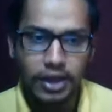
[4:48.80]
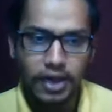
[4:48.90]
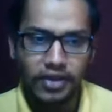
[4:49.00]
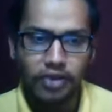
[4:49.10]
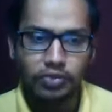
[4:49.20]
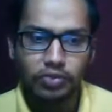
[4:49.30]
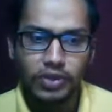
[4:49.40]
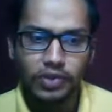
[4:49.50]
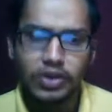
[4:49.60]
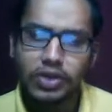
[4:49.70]
found my
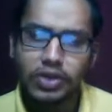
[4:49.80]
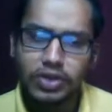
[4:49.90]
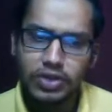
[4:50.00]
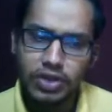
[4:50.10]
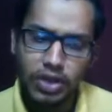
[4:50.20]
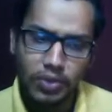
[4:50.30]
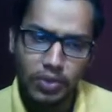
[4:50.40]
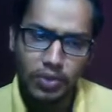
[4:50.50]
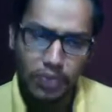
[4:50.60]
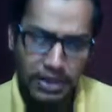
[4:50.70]
errors
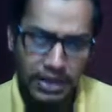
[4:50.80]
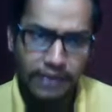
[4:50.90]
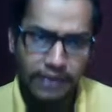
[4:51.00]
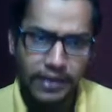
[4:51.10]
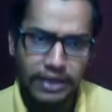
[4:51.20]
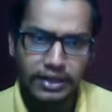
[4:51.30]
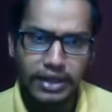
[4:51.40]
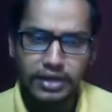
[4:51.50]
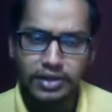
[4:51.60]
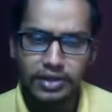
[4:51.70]
myself, and then
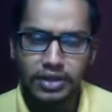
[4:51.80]
I